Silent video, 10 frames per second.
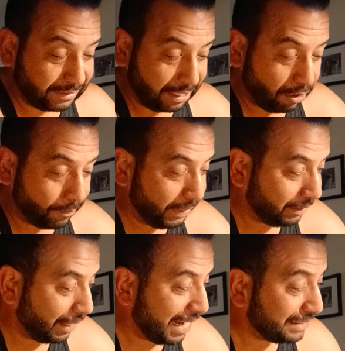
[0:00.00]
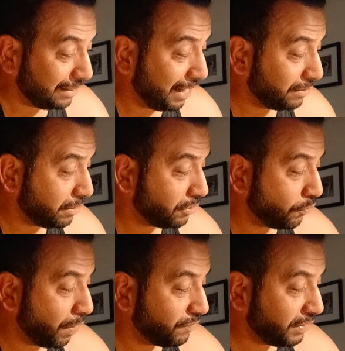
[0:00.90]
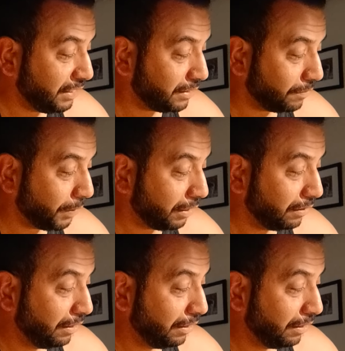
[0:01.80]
they are picked last and they had such a rough season, but